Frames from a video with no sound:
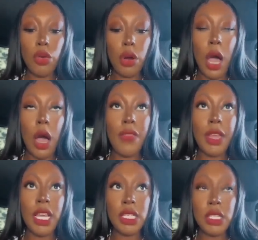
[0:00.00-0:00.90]
you'll recall
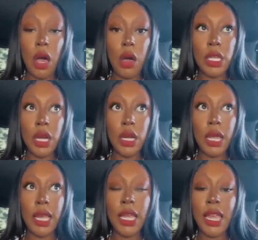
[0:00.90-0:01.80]
that he saw a
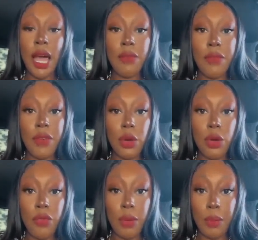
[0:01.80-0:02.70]
young lady get out of the
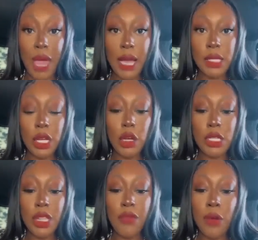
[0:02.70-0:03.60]
vehicle from the back seat,
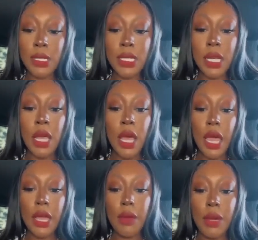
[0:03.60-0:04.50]
go to the front seat,
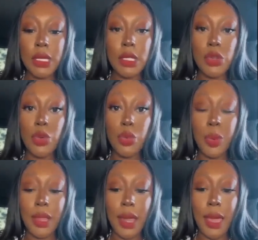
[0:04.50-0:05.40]
and commence to
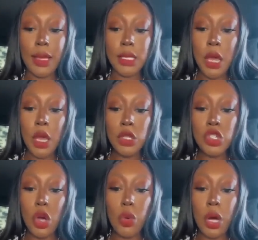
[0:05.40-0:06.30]
whooping that ass.
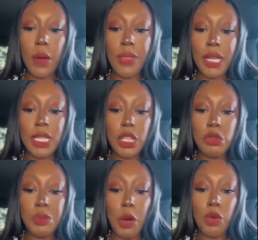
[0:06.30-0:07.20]
So they
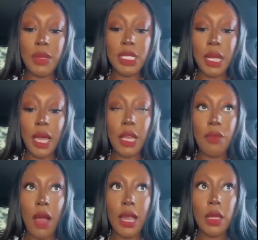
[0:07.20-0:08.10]
said, you spoke with Mr.
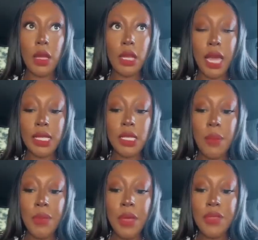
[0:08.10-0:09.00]
Kelly, right?
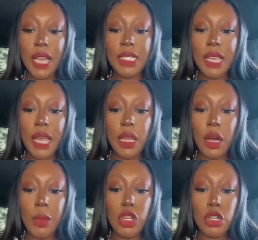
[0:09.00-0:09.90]
Yes. They said,
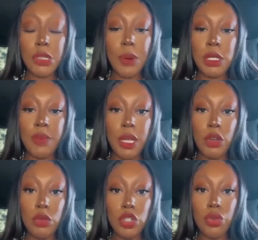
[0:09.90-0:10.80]
and you're supposed to be
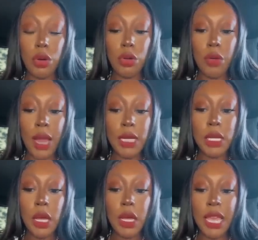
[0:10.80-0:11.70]
neutral,
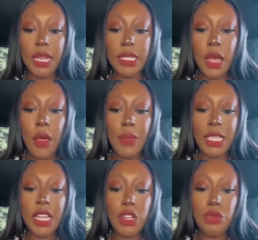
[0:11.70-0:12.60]
correct? Yes.
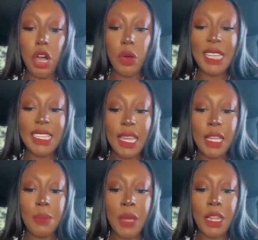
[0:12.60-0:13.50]
They said, you know he's an
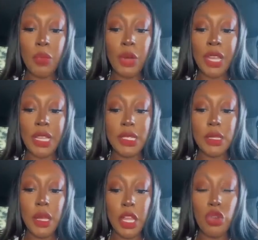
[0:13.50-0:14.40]
independent
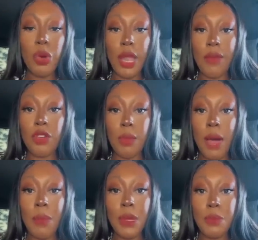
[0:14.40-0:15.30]
witness, and you went after
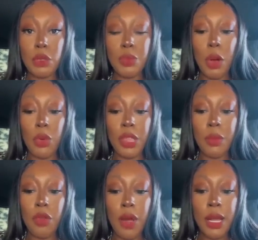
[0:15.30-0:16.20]
my people, spoke with
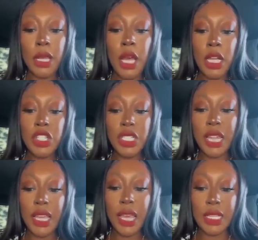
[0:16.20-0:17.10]
him, correct? She
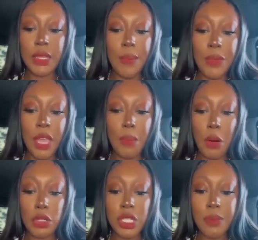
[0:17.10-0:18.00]
said, yes. They
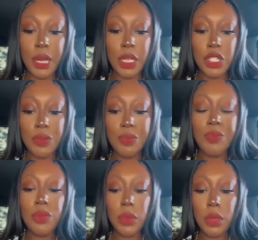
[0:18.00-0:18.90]
approached the bench.
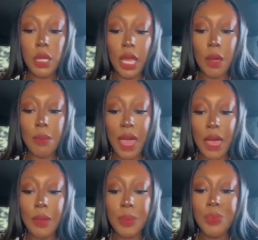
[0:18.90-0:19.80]
They come
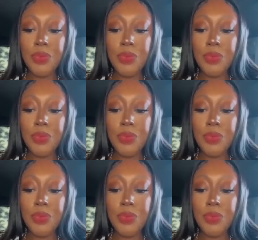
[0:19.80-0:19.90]
back.